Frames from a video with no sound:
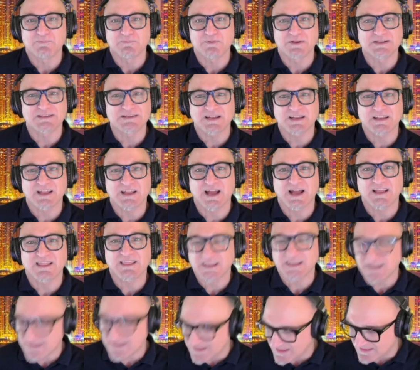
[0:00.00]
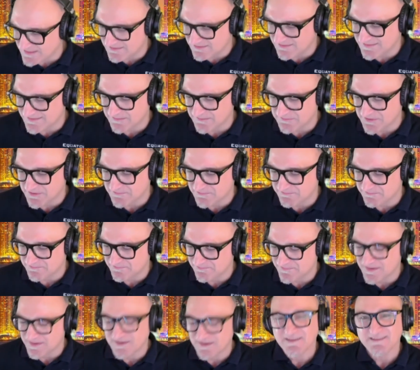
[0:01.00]
Because I think that some of
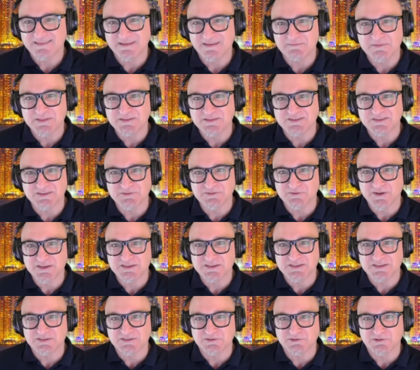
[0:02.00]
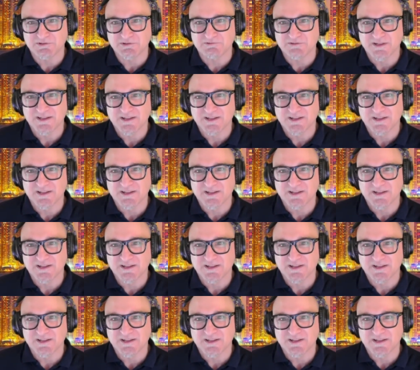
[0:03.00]
the generational